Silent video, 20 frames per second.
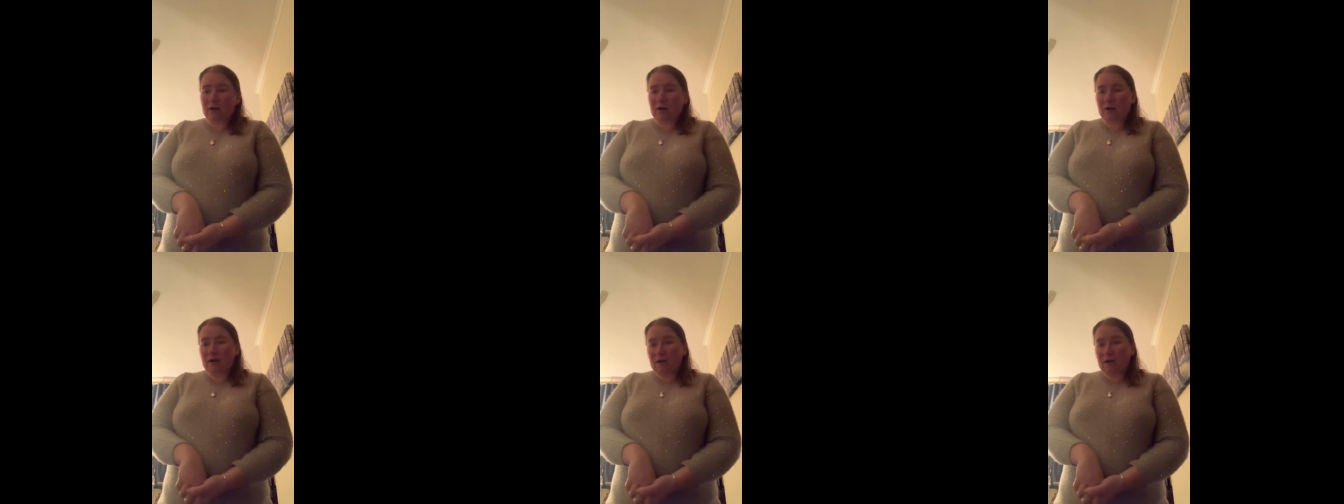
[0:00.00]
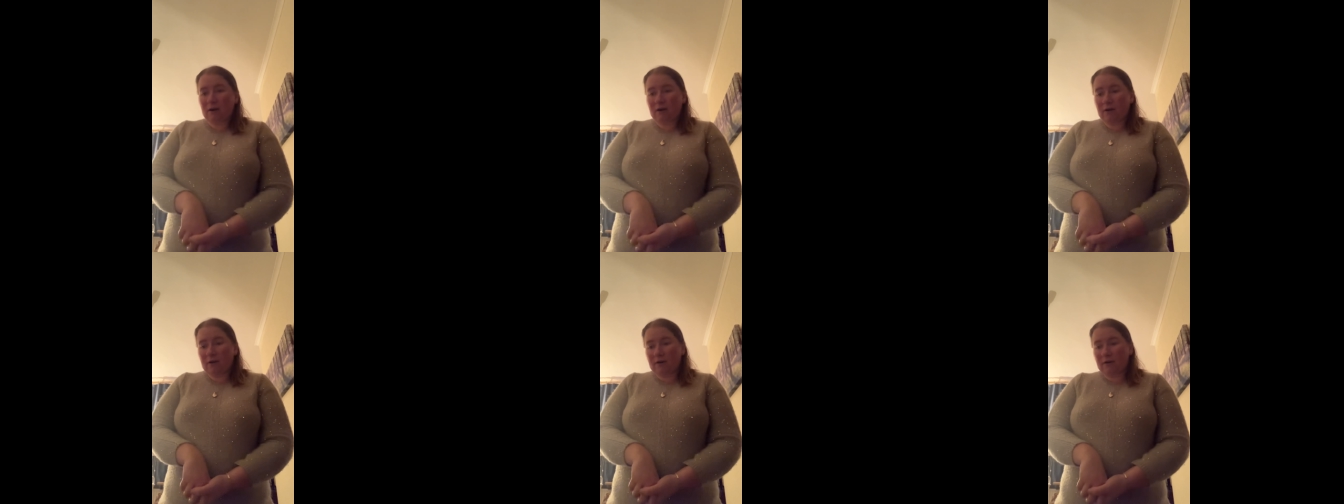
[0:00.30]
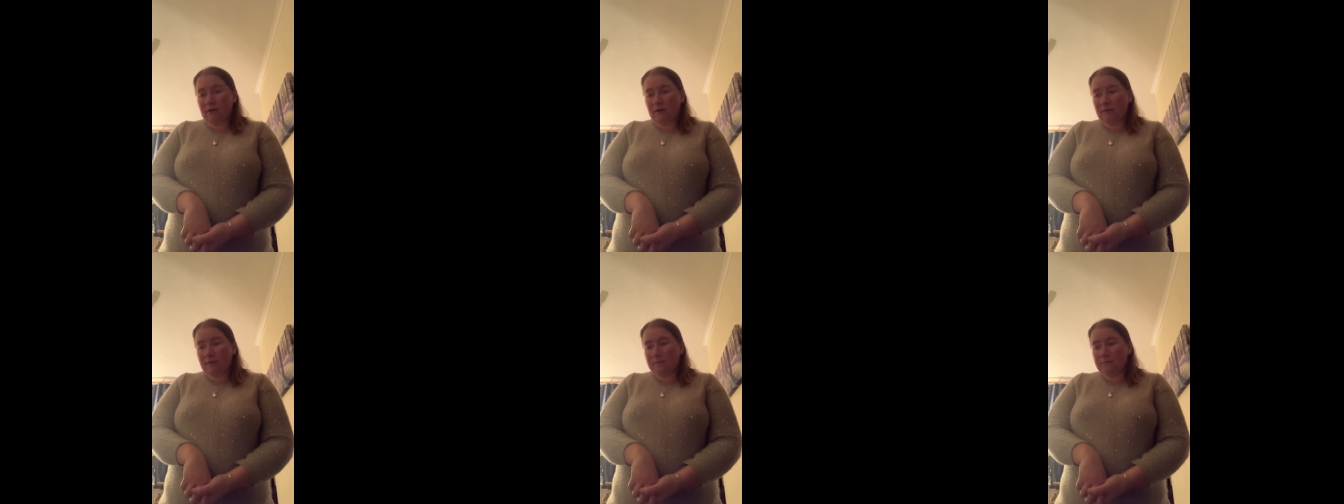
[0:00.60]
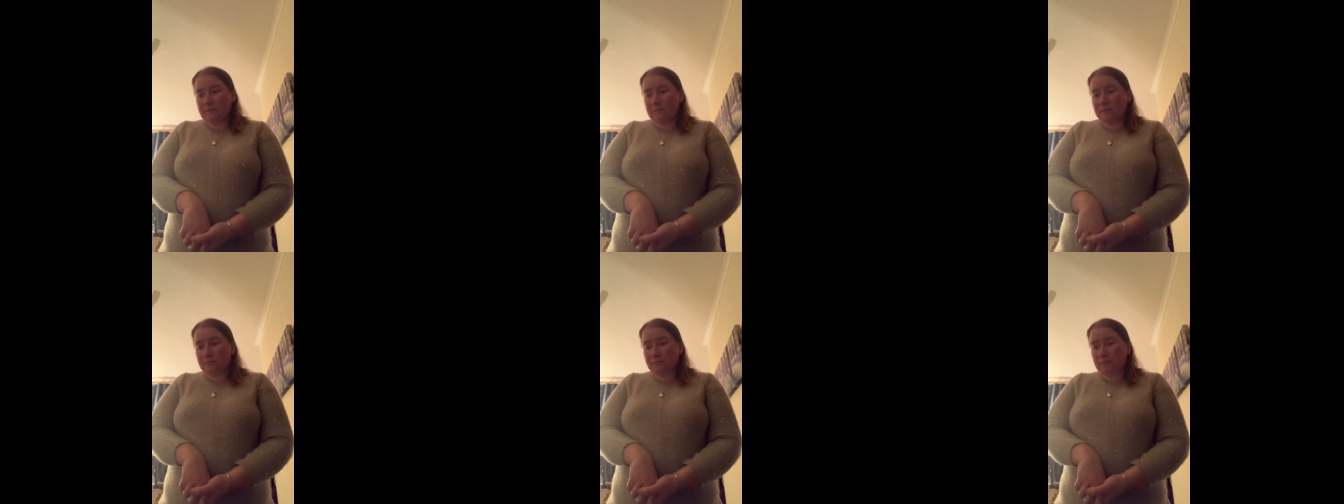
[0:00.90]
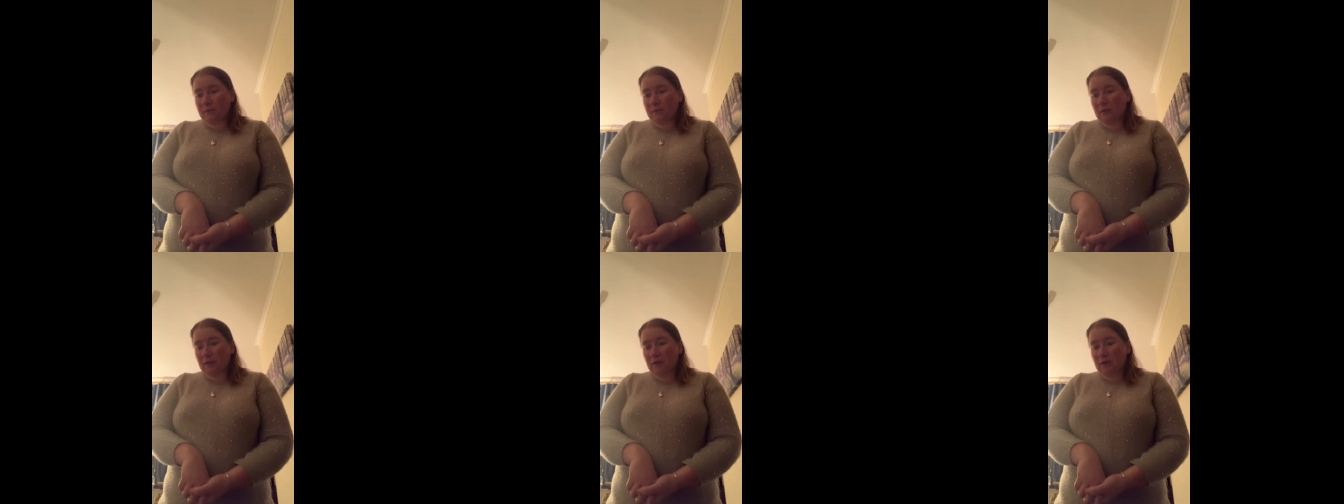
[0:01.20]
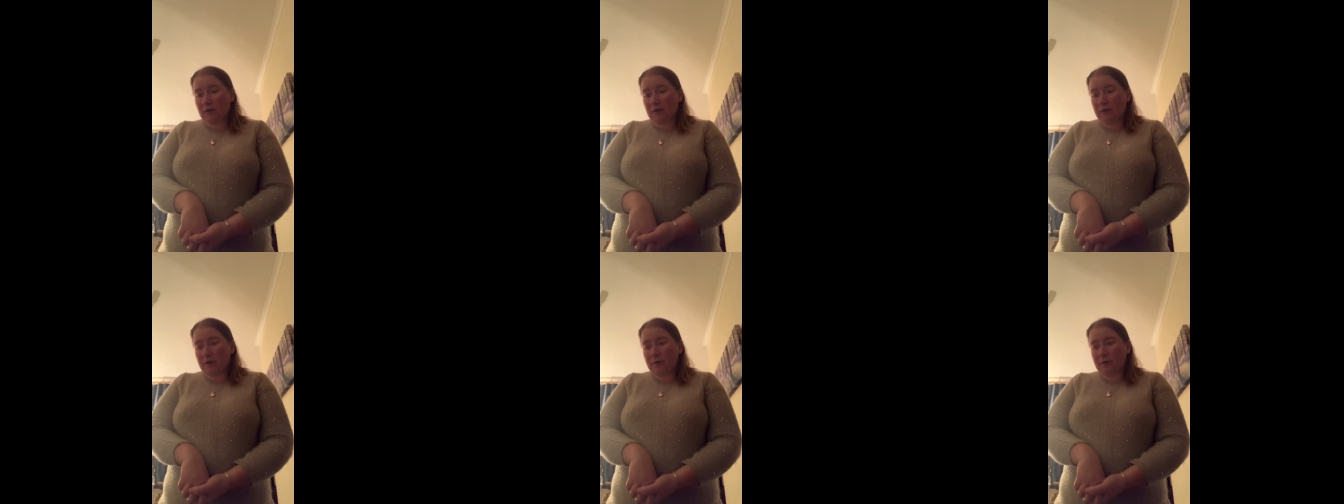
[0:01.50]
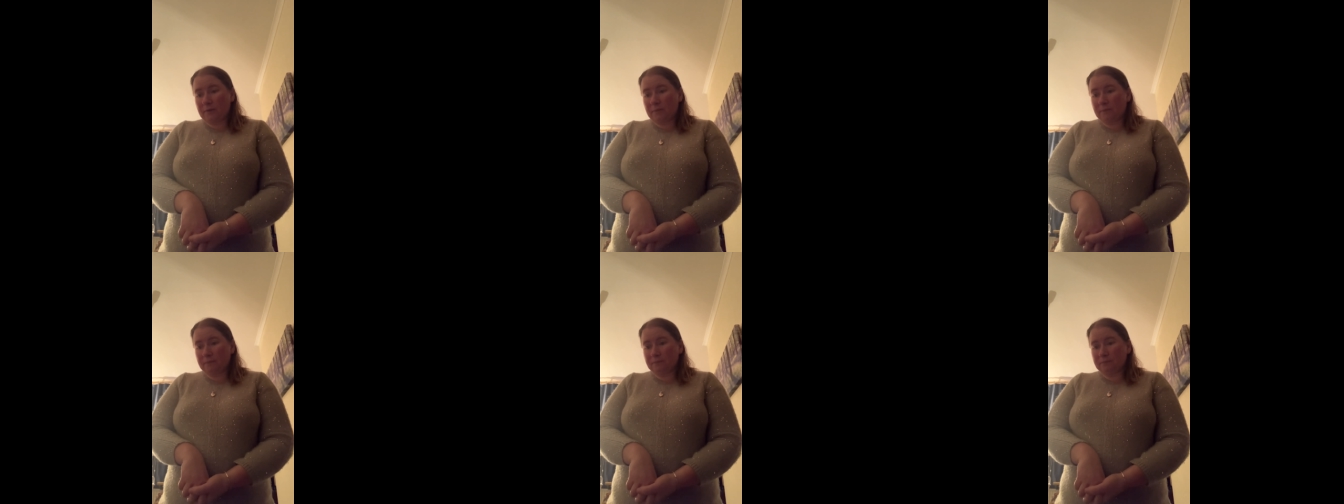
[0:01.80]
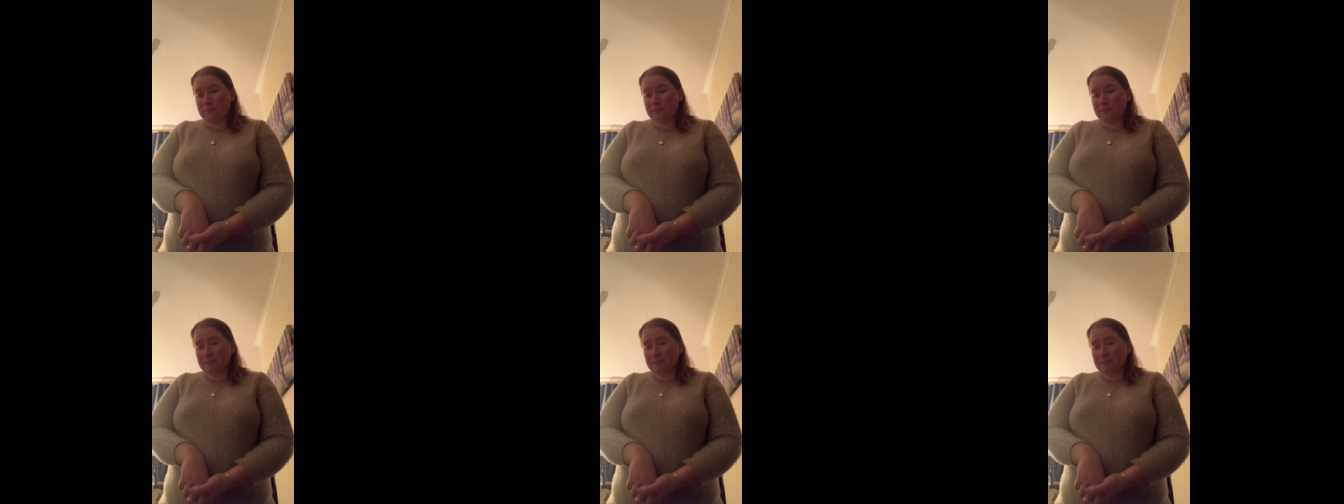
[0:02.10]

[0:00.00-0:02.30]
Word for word: or um,